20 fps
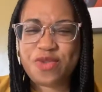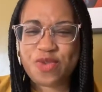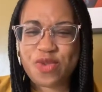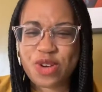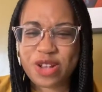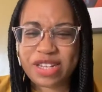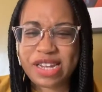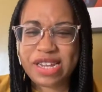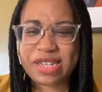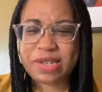
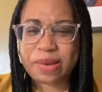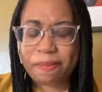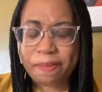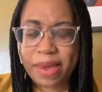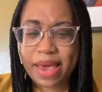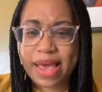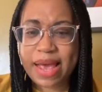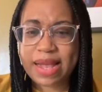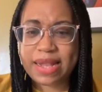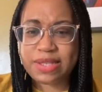really
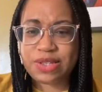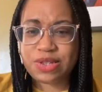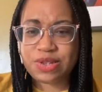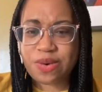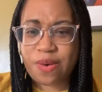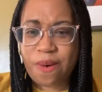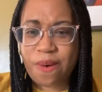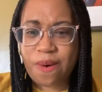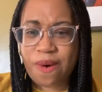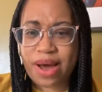depends
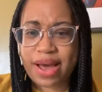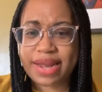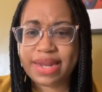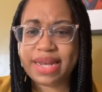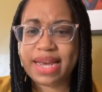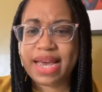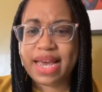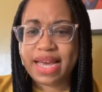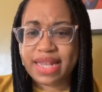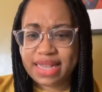
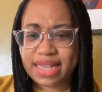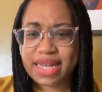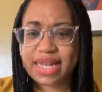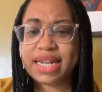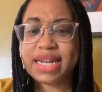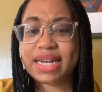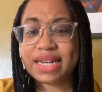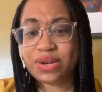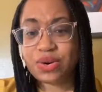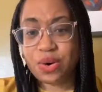on the
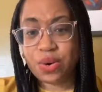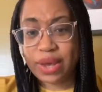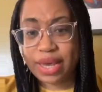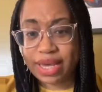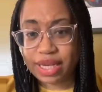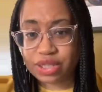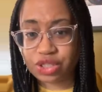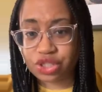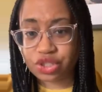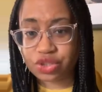clinical
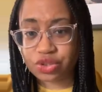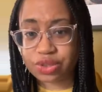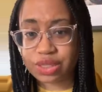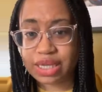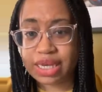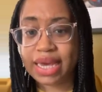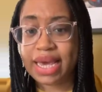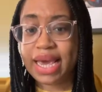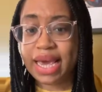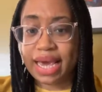
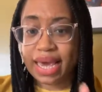history.